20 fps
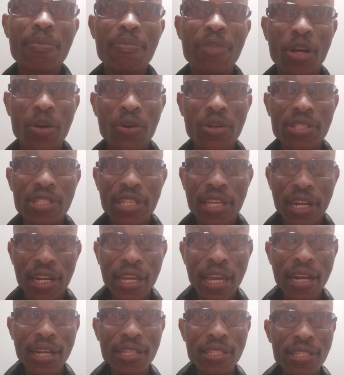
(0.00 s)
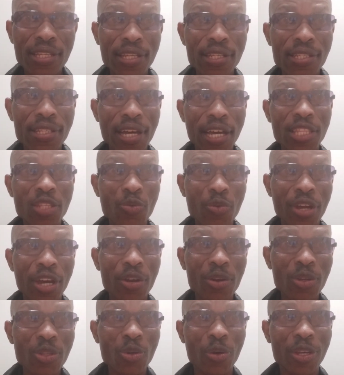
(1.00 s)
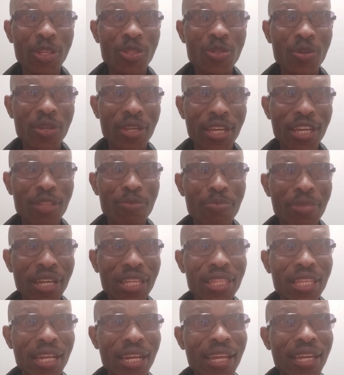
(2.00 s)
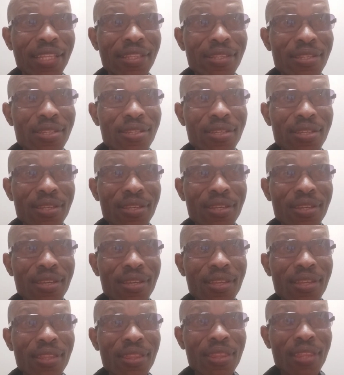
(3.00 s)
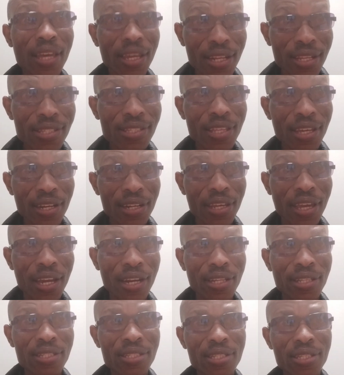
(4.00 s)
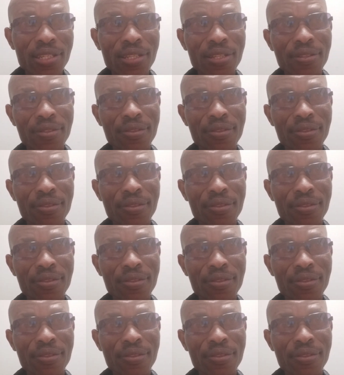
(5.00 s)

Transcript: Because the reality is that we are not going to get back the land. That is the reality.